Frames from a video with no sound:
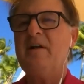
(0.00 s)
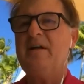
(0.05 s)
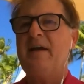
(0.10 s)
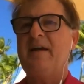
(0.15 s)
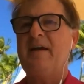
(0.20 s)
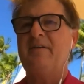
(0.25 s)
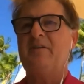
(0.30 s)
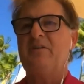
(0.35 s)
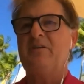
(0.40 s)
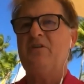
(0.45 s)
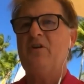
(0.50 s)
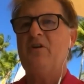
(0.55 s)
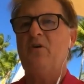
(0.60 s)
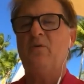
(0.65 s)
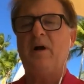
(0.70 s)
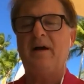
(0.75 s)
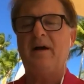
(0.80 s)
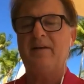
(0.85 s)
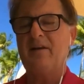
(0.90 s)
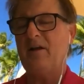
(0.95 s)
And, you
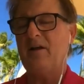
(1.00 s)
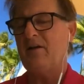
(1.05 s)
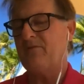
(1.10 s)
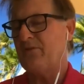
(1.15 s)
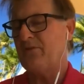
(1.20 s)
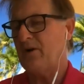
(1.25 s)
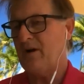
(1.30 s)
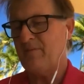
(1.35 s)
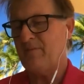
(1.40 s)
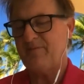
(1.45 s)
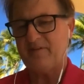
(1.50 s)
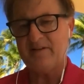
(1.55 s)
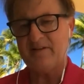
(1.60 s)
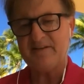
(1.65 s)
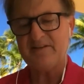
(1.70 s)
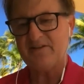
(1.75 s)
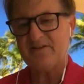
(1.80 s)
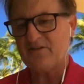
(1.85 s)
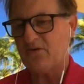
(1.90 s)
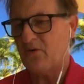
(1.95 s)
know, I love Rob
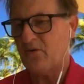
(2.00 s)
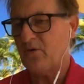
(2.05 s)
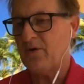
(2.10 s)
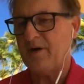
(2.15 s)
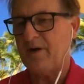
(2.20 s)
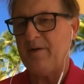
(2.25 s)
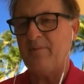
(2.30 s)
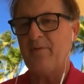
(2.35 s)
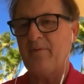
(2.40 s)
Flick's story.